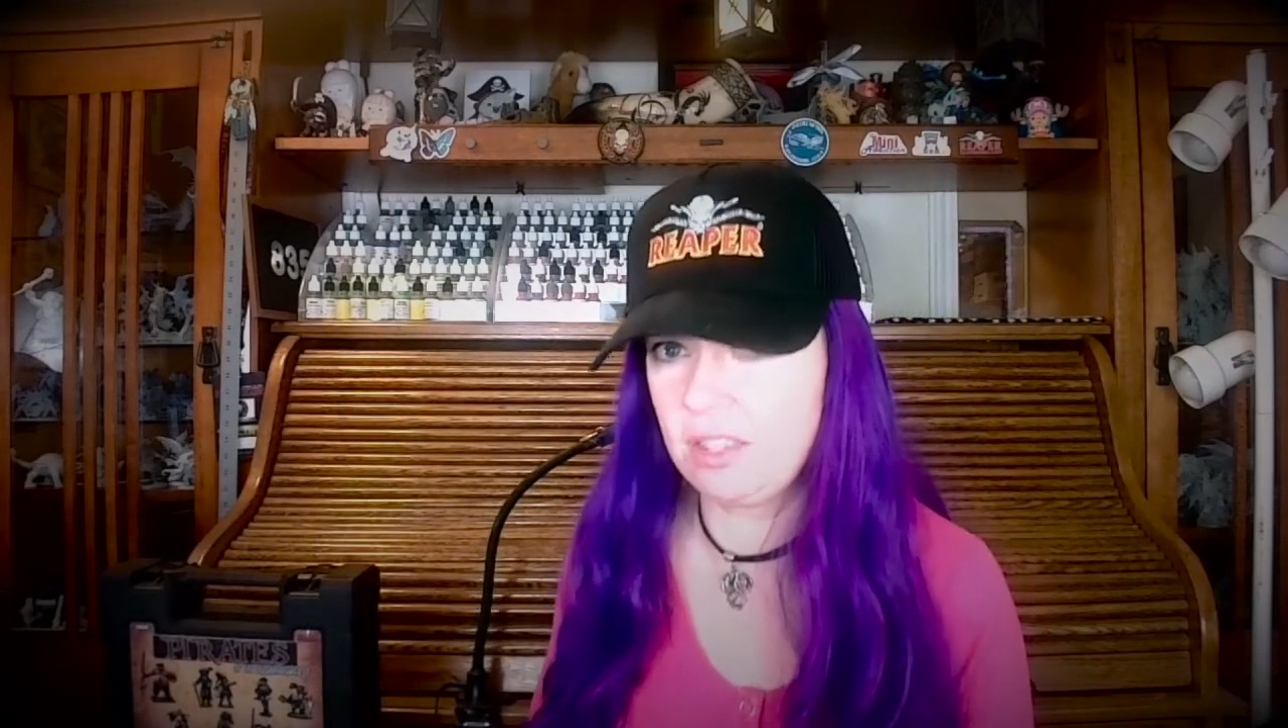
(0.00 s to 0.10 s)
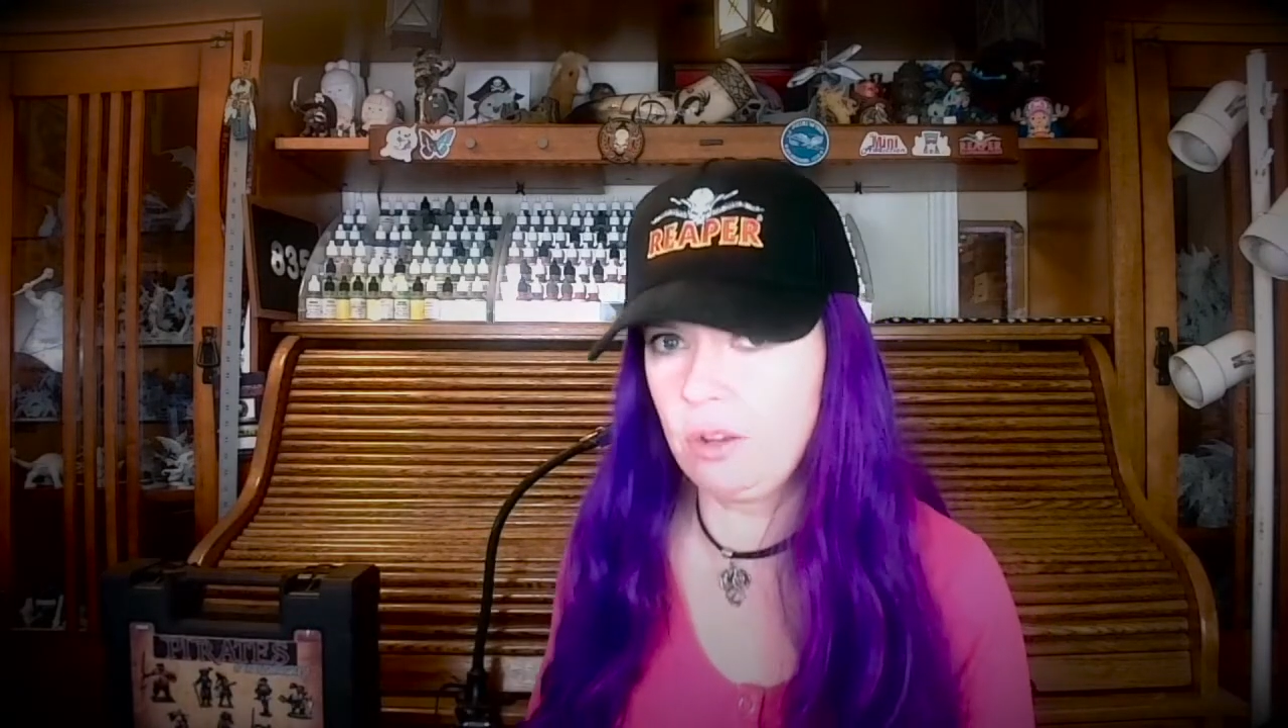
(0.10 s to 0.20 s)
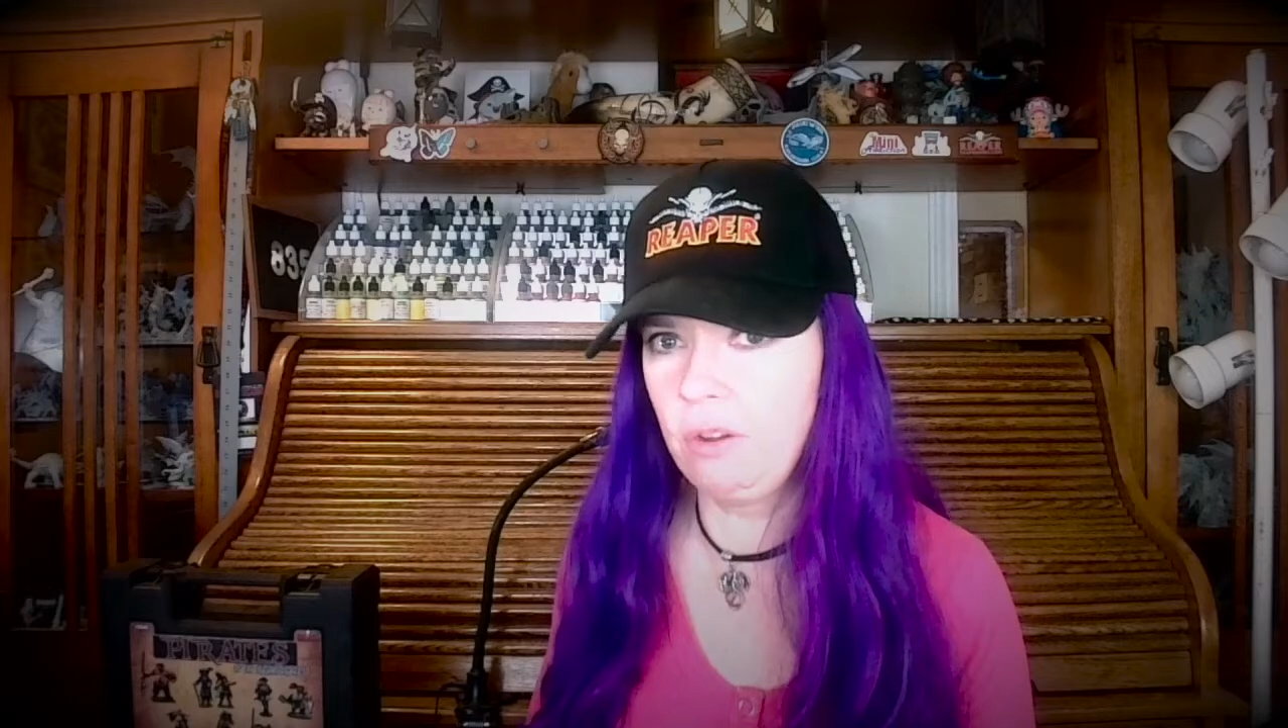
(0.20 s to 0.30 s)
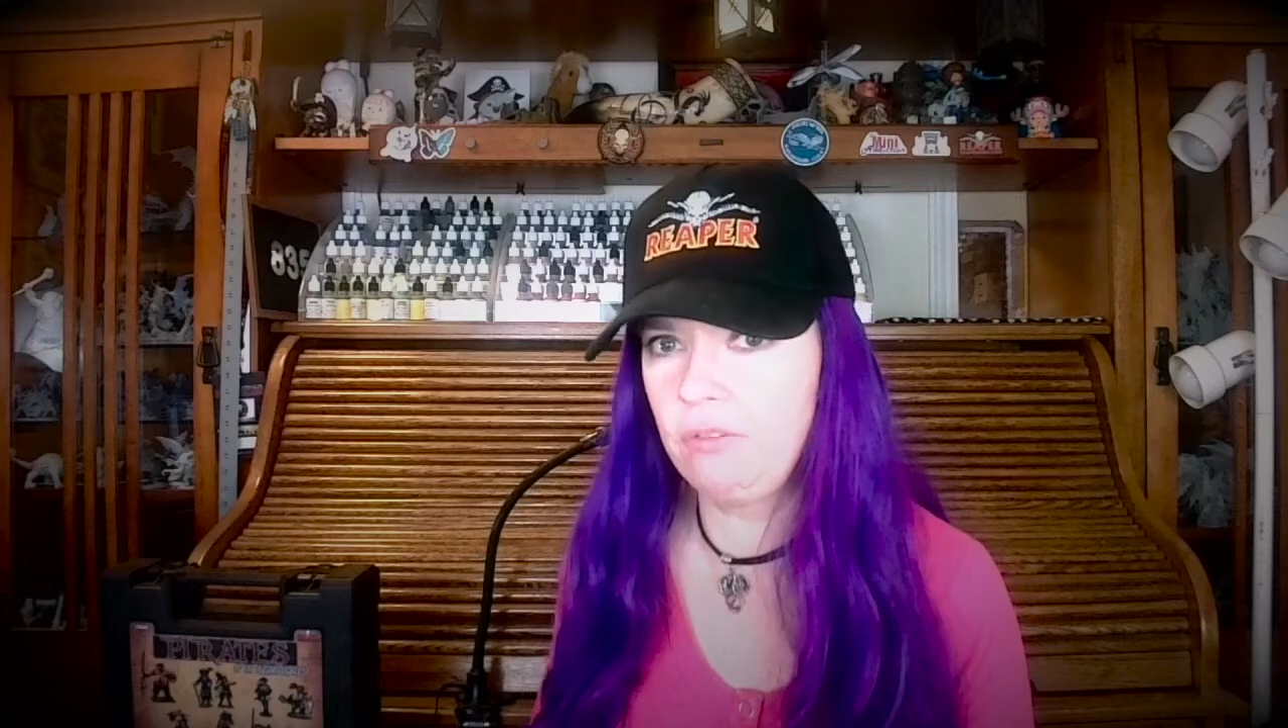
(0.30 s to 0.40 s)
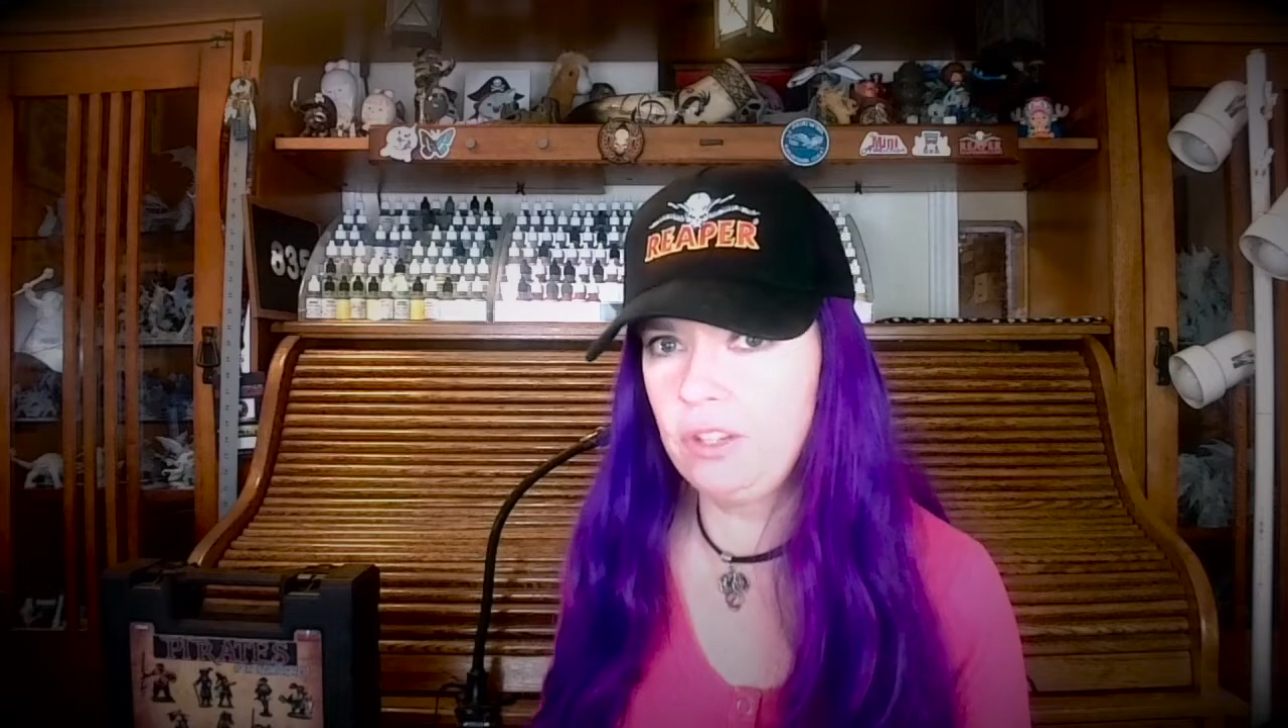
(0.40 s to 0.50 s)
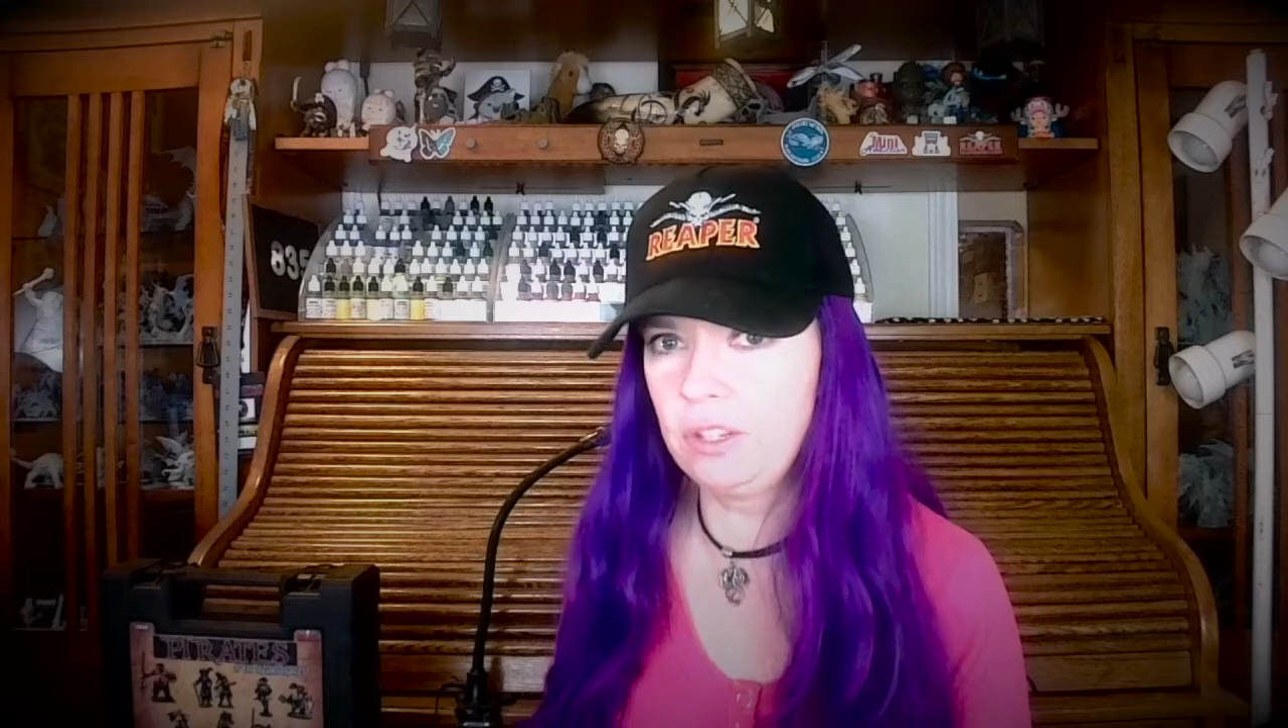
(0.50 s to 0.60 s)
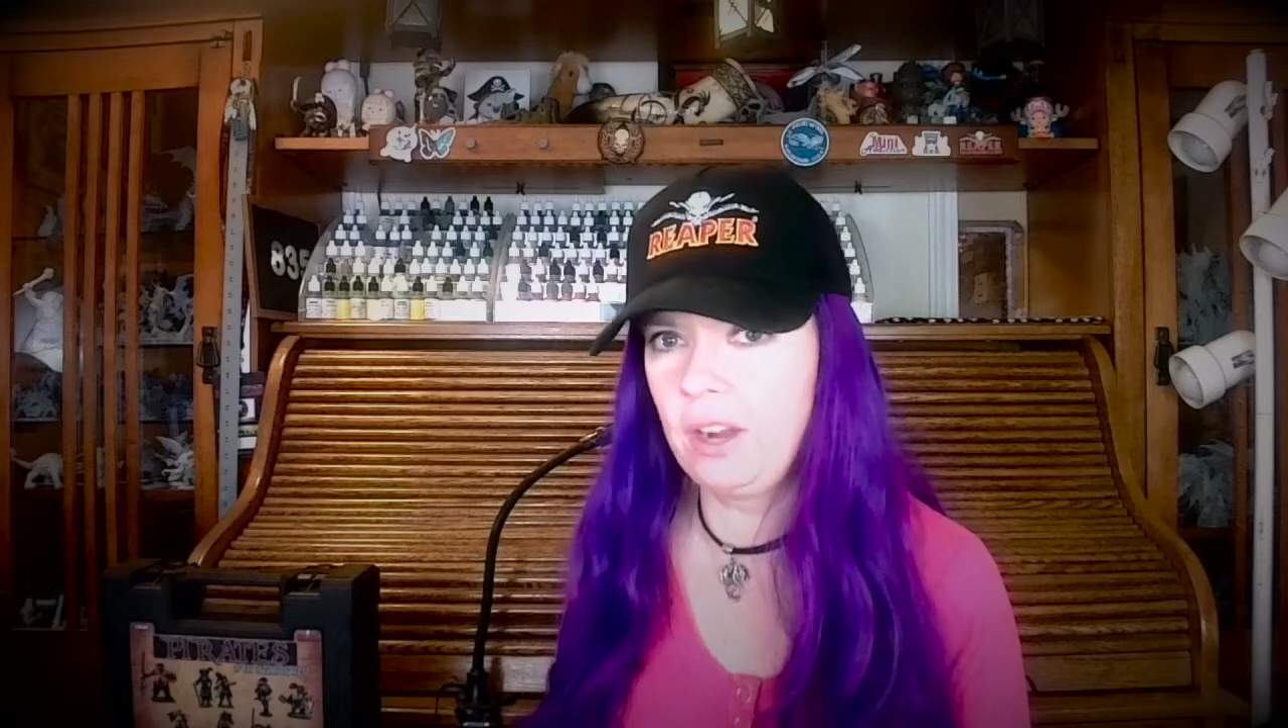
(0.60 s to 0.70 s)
So if you're